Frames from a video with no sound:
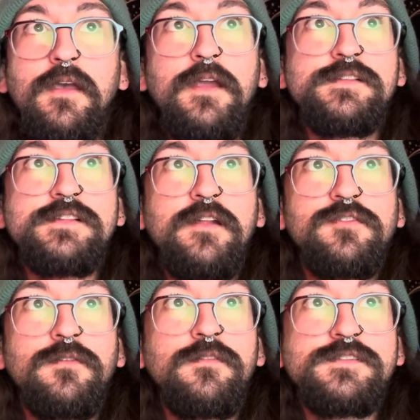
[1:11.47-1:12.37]
Instead,
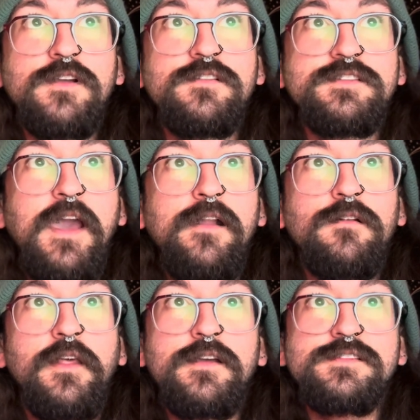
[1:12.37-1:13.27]
truths are
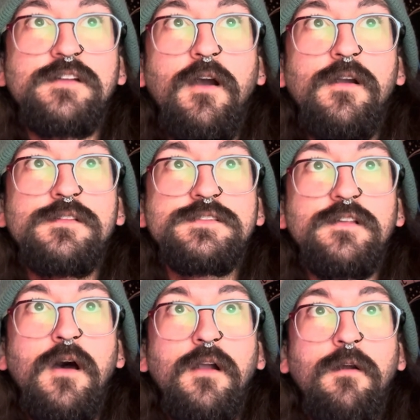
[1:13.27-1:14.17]
scattered like stars
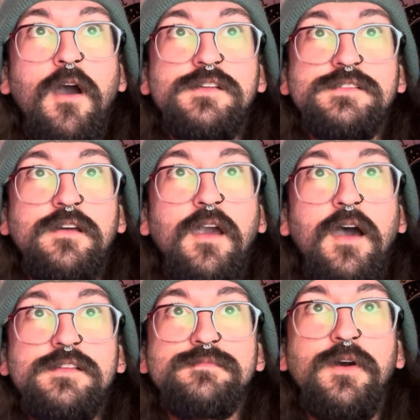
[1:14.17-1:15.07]
across the
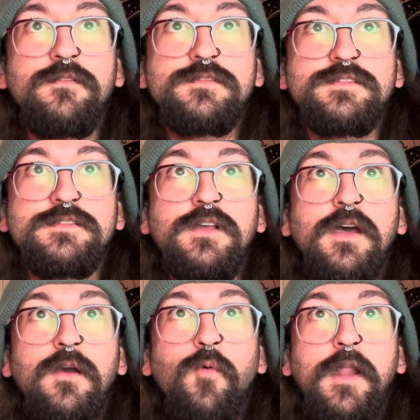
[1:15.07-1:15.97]
cosmos,
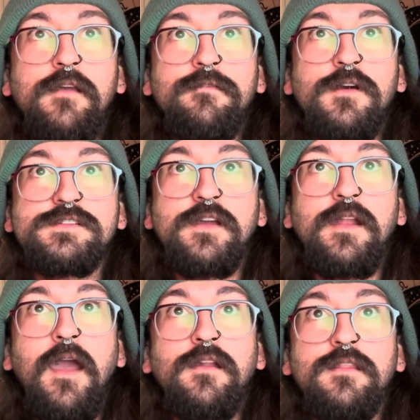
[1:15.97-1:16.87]
waiting for us to
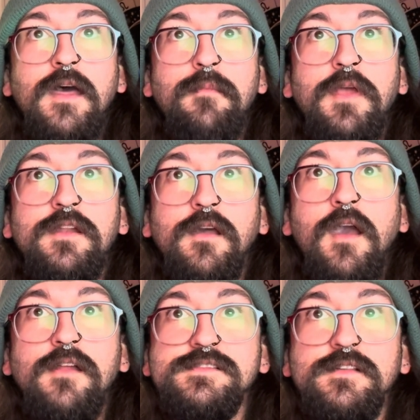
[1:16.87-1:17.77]
connect them into
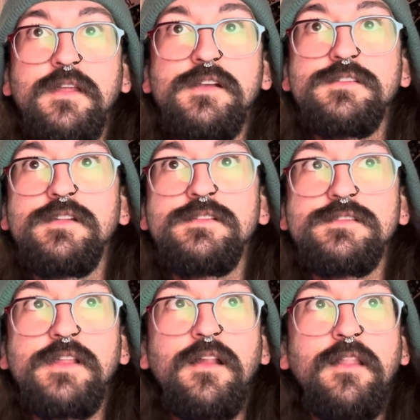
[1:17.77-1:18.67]

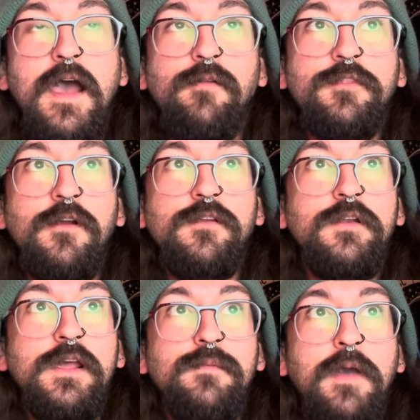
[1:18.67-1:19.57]
constellations that align with our
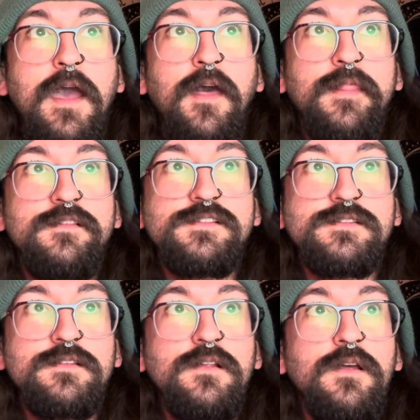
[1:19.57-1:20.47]
unique paths.